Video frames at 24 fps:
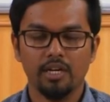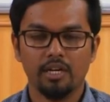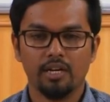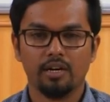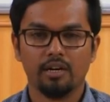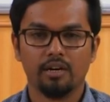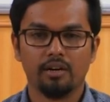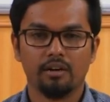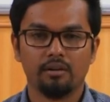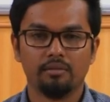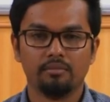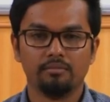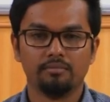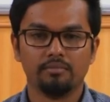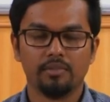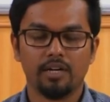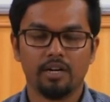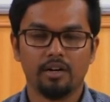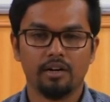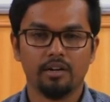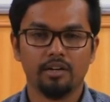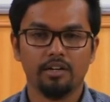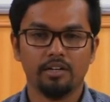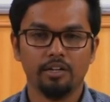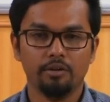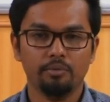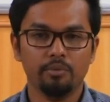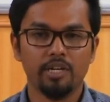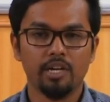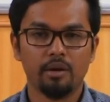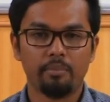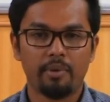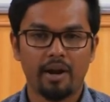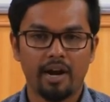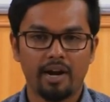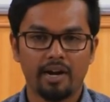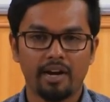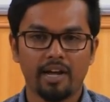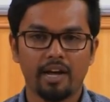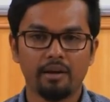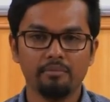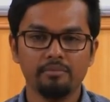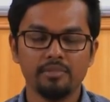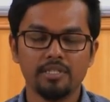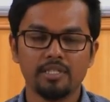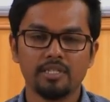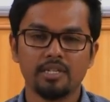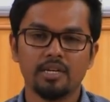um, uh, new media
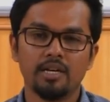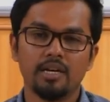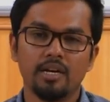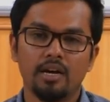paradigms.